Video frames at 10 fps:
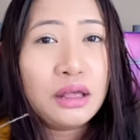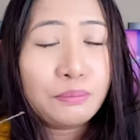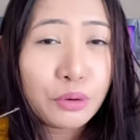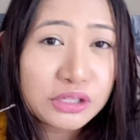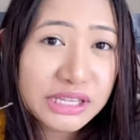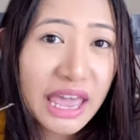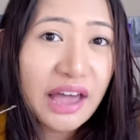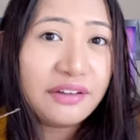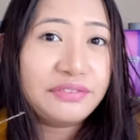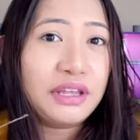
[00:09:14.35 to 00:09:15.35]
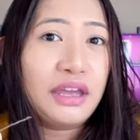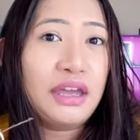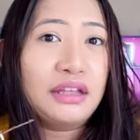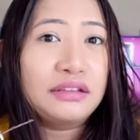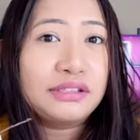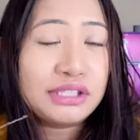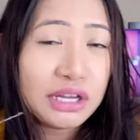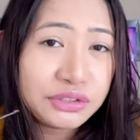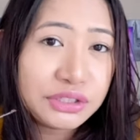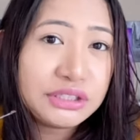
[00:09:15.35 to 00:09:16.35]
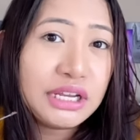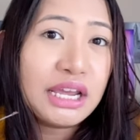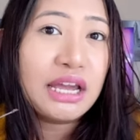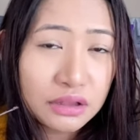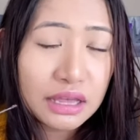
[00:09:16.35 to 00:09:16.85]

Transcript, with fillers: Påskeaften, Saturday